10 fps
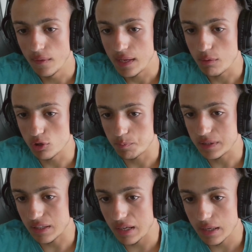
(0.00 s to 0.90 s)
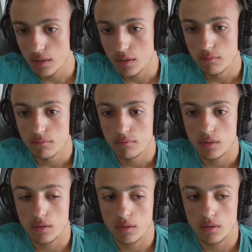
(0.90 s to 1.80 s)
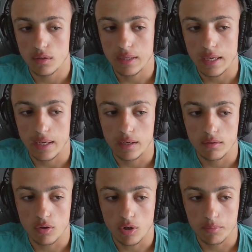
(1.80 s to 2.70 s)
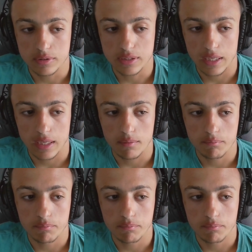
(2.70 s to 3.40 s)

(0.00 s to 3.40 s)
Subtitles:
He was P3. Then obviously